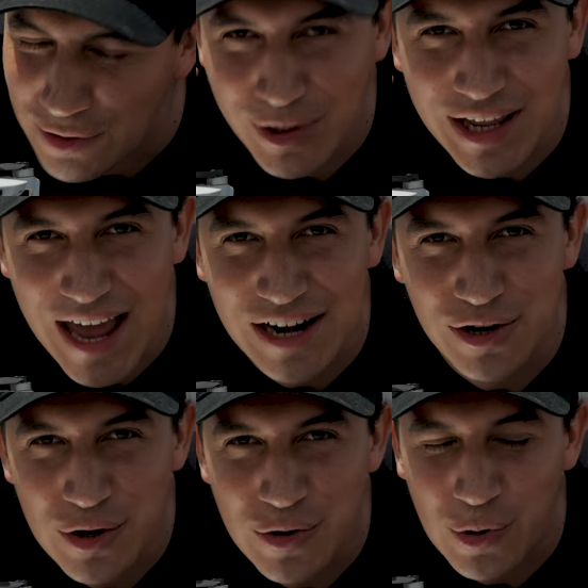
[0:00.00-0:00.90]
really add a
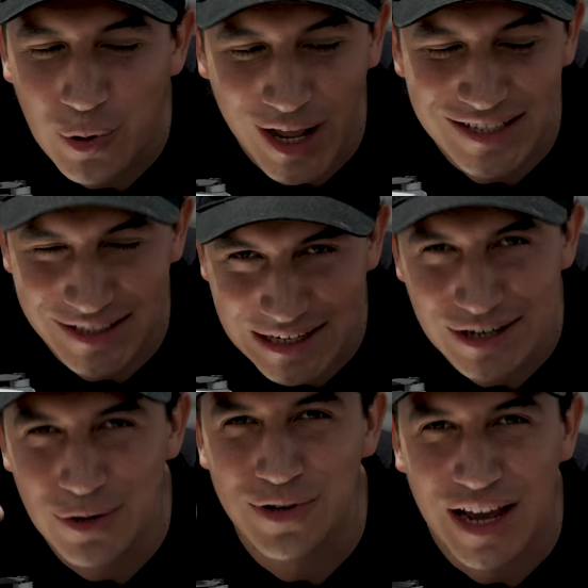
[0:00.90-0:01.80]
new, like I
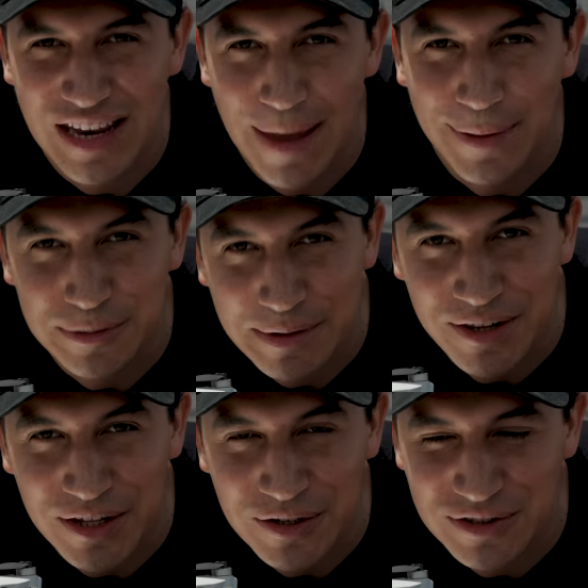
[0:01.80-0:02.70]
said, new dynamic to my
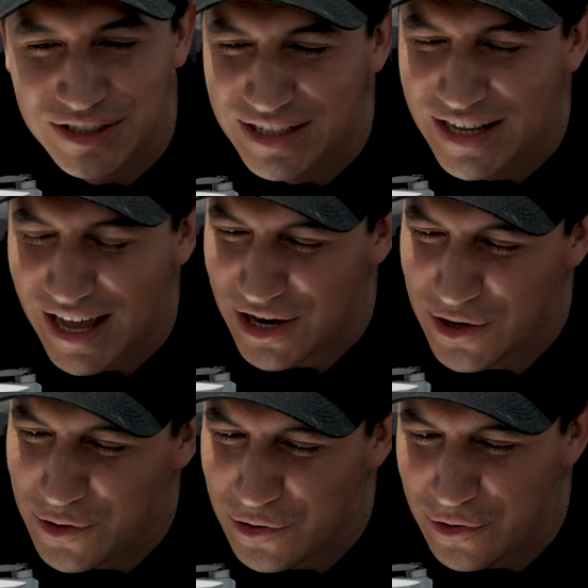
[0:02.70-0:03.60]
videos, a
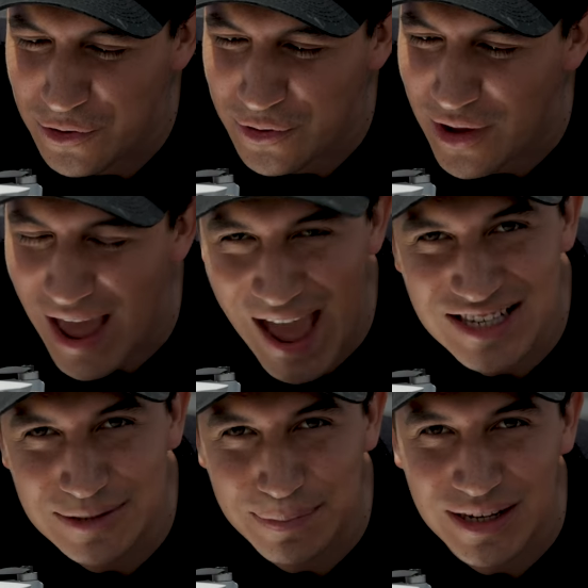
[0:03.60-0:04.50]
new
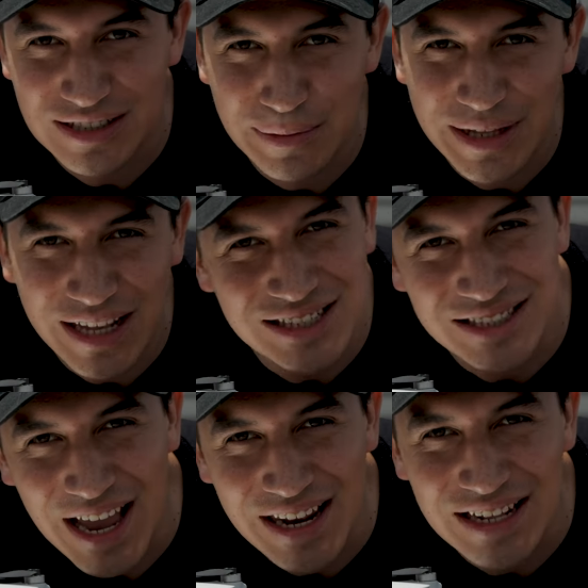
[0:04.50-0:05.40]
aspect, something
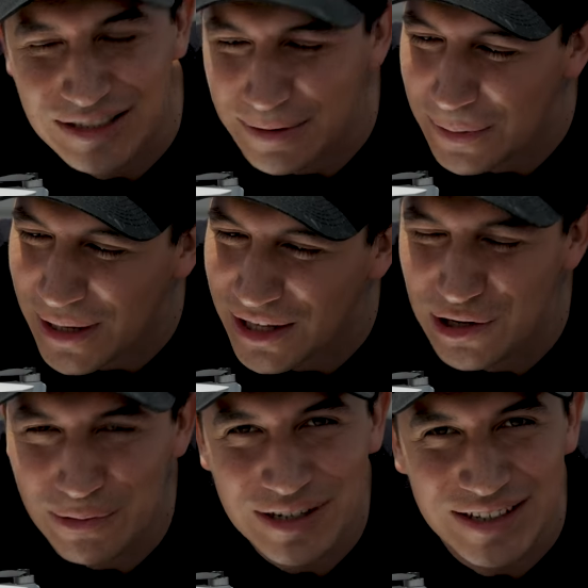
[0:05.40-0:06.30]
exciting, something to be like,
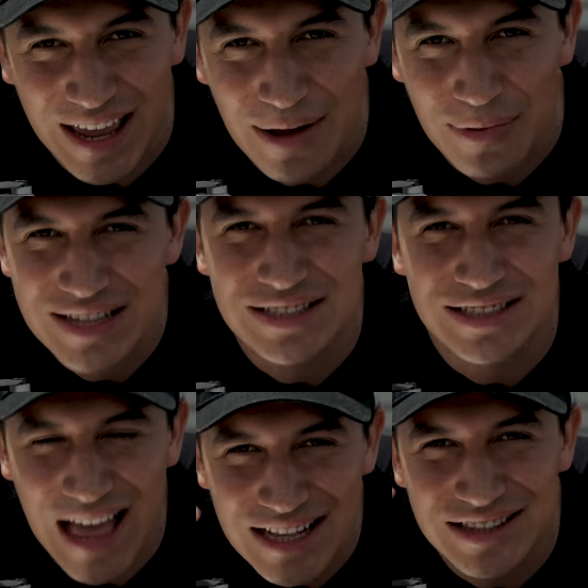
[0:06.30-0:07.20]
you know what, damn, that
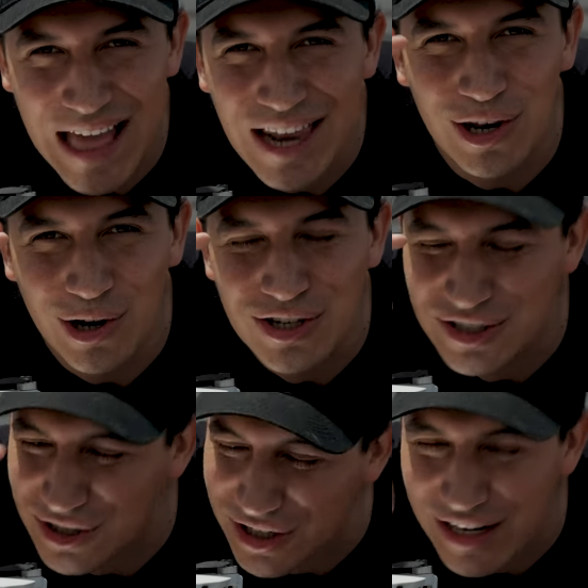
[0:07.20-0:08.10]

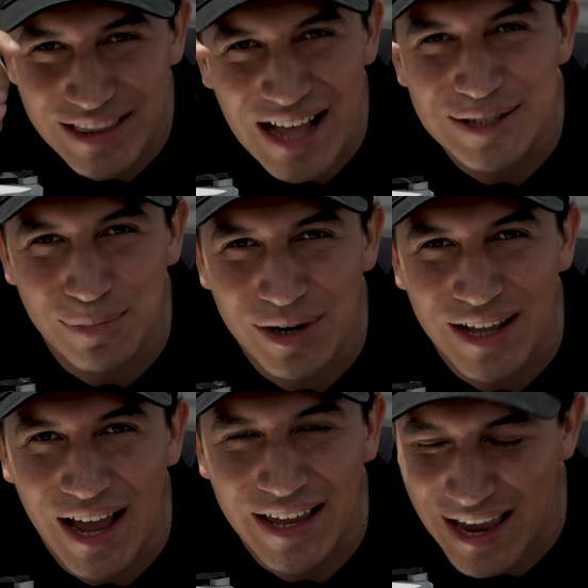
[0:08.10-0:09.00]
looks good. That's
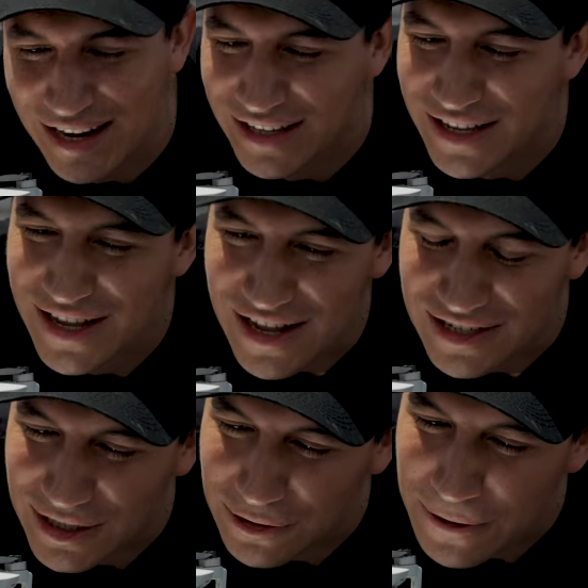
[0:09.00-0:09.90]
pretty eye candy.
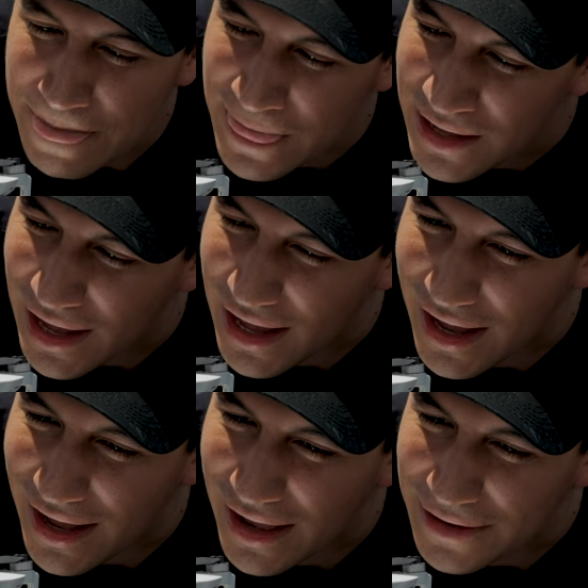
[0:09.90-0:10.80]
So,
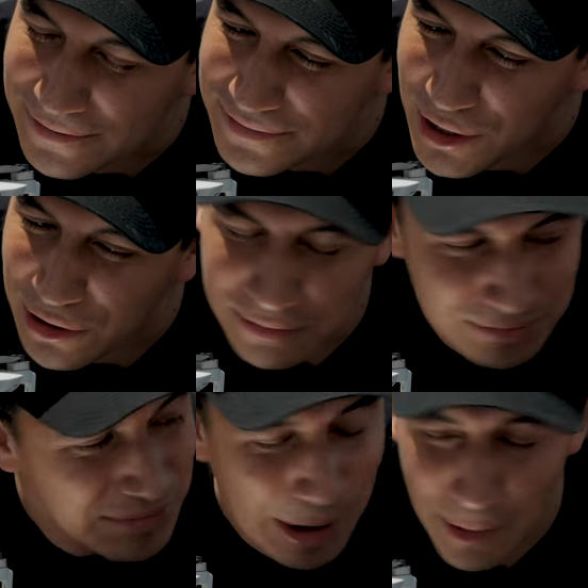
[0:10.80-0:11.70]
you know,
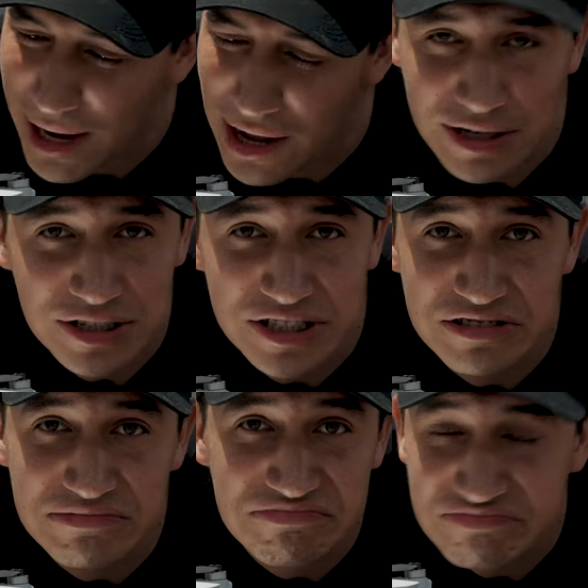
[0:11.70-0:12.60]
I went out and just,